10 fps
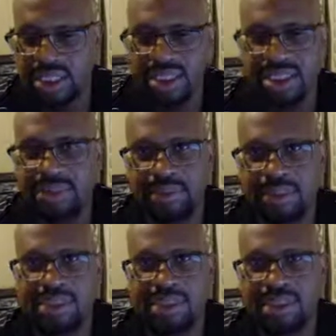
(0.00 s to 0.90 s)
doesn't
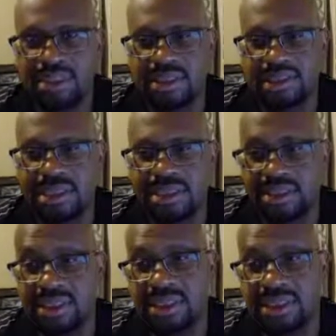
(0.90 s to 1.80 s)
mean the price
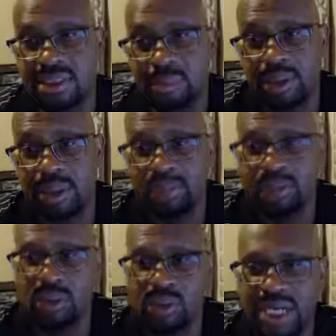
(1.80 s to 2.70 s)
is going to jump up. We